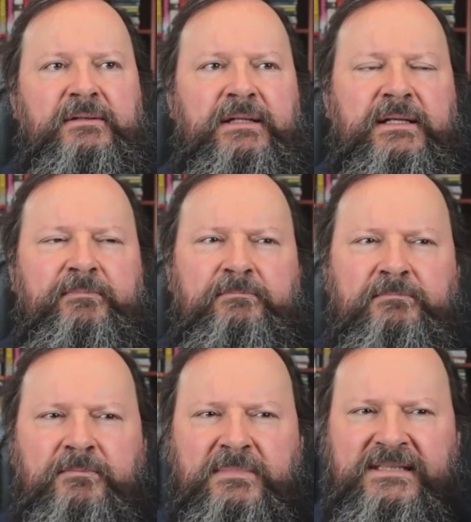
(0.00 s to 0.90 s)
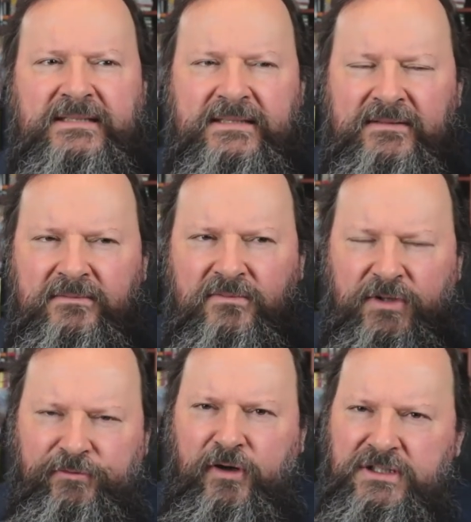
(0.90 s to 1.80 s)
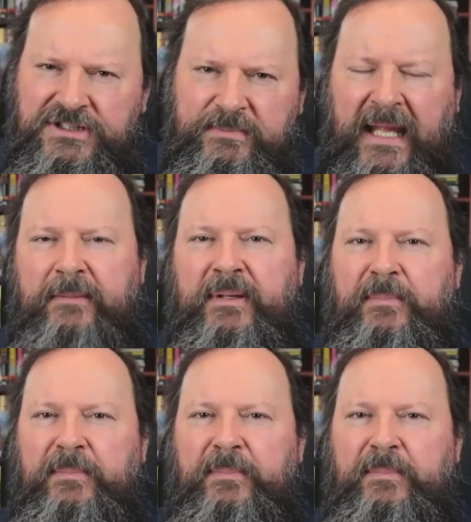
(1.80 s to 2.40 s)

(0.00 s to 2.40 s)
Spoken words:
the first maybe,